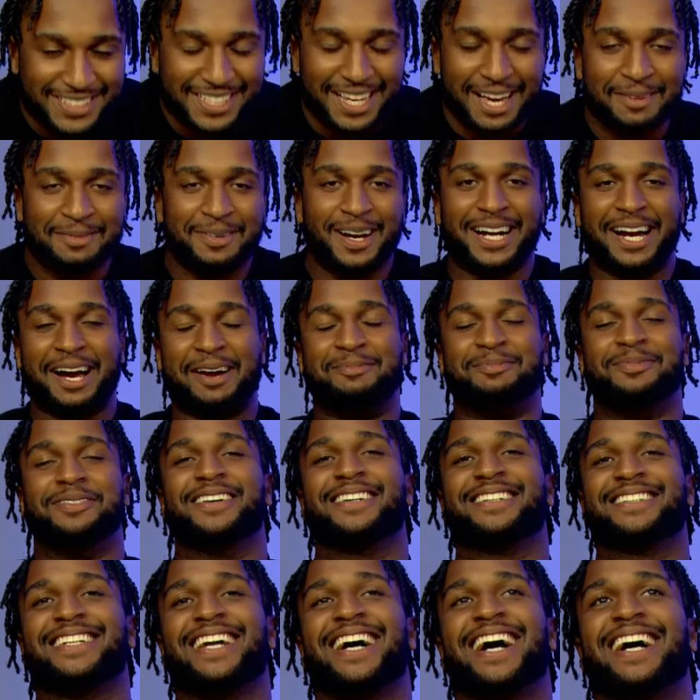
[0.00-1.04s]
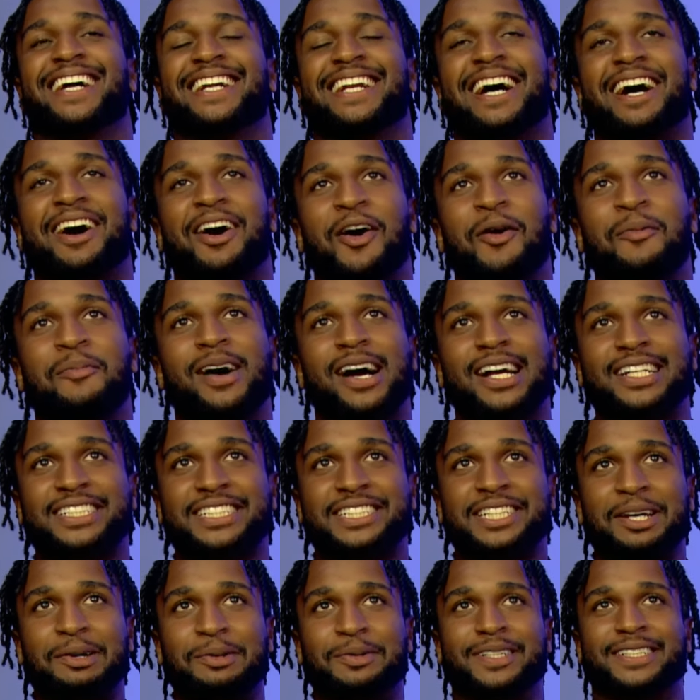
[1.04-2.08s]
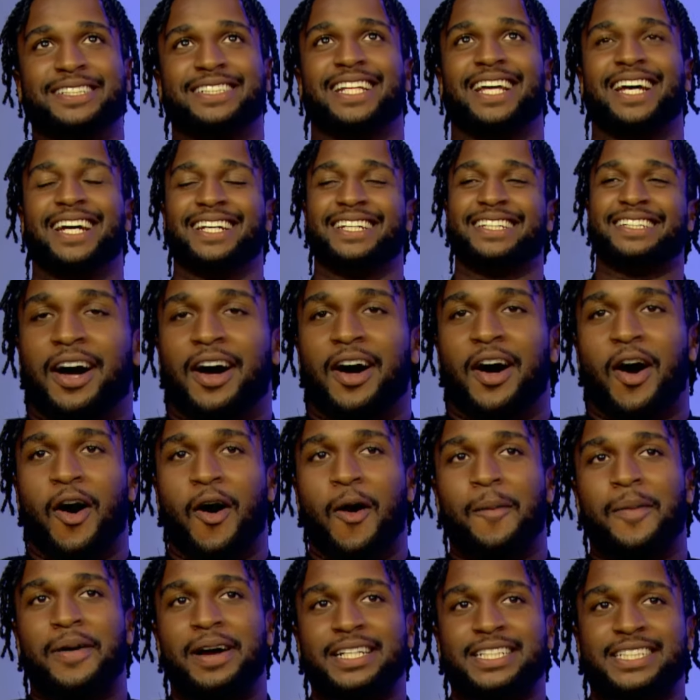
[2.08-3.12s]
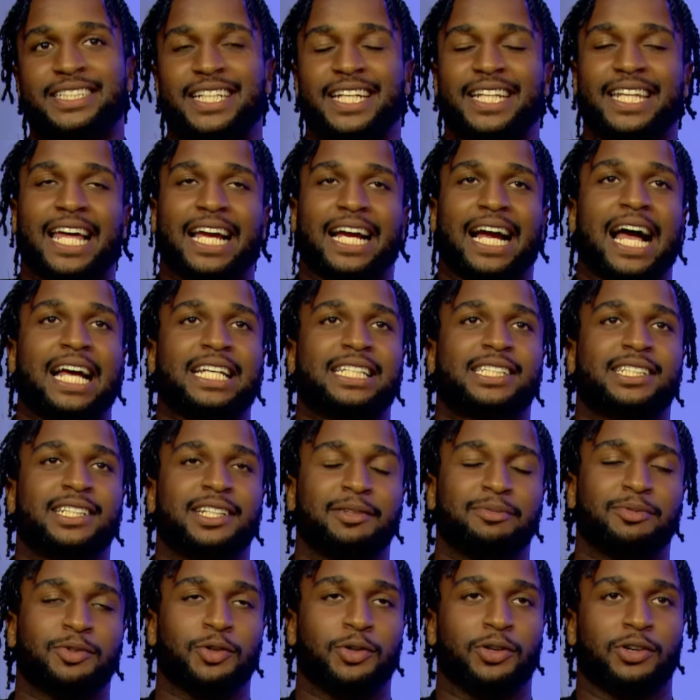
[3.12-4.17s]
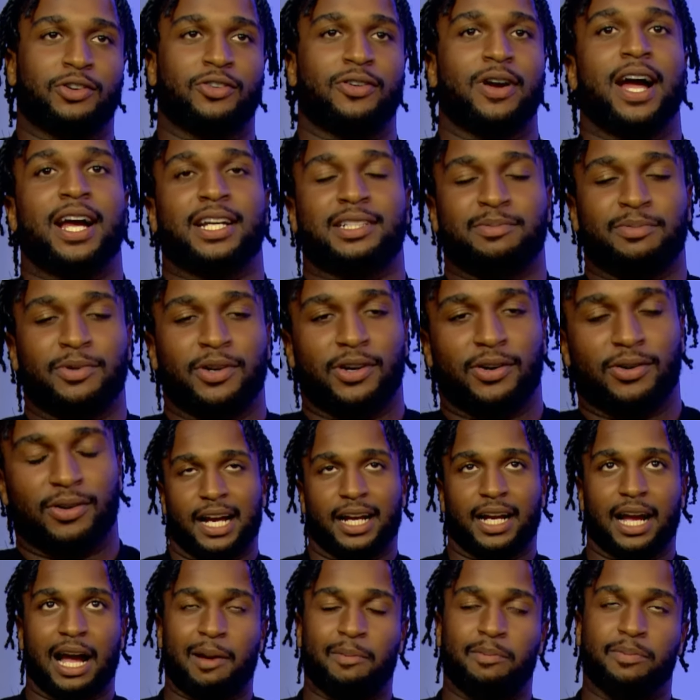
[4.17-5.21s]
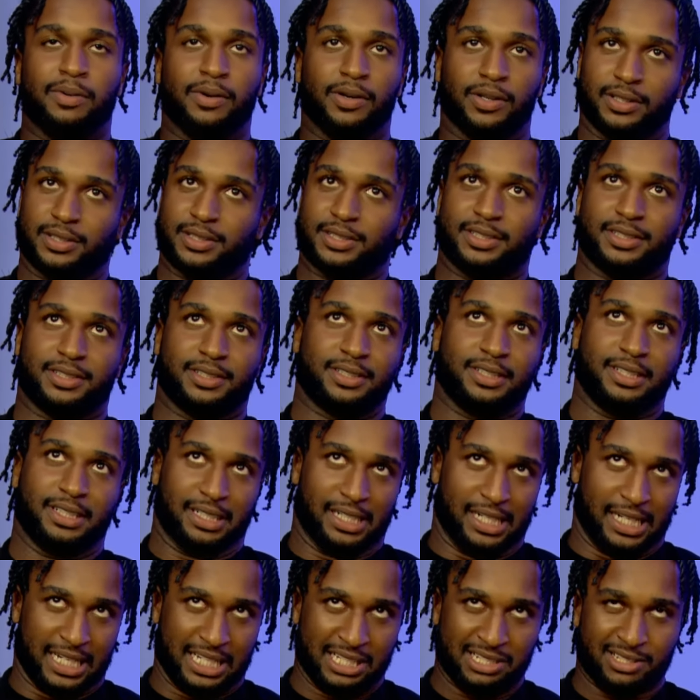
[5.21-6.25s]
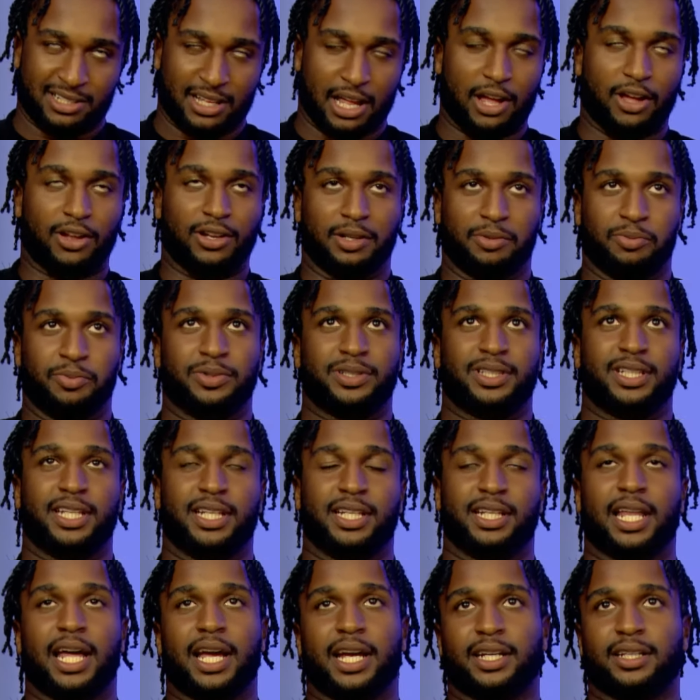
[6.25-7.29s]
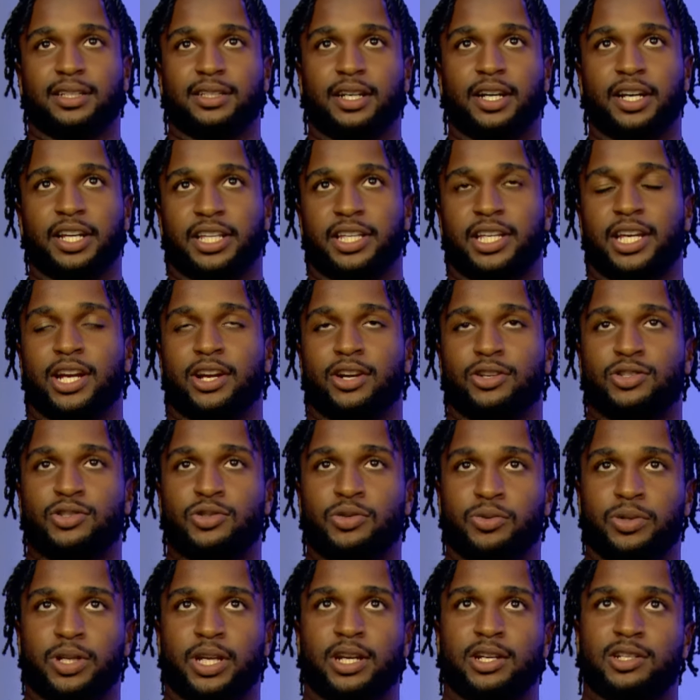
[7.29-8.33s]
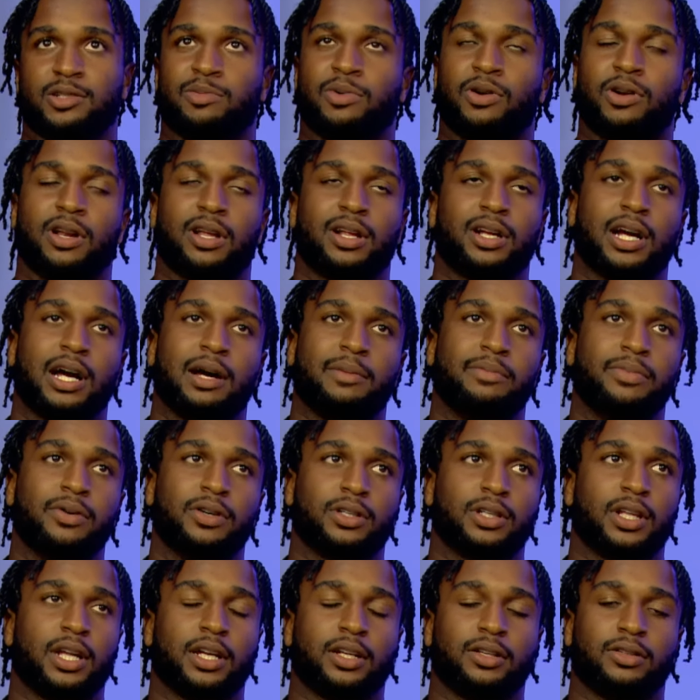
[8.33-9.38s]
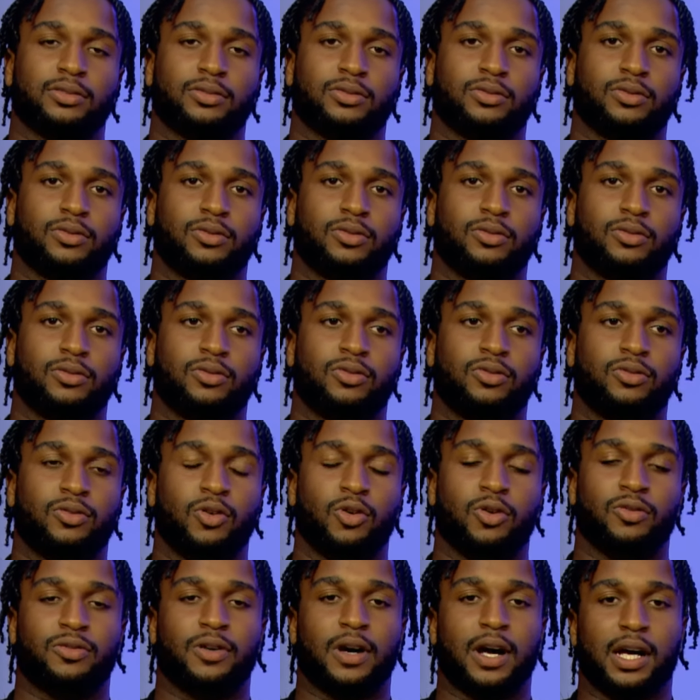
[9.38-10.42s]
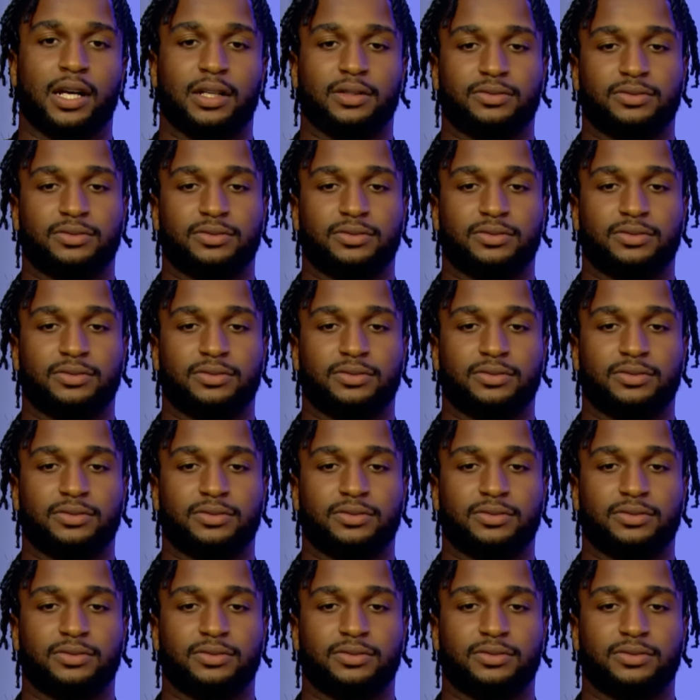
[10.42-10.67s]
time eventually? I got booked, all my shit, I slipped through the cracks, bro. Got booked, and this is all within like a year, 2 years, bro. I done got booked like 4 or 5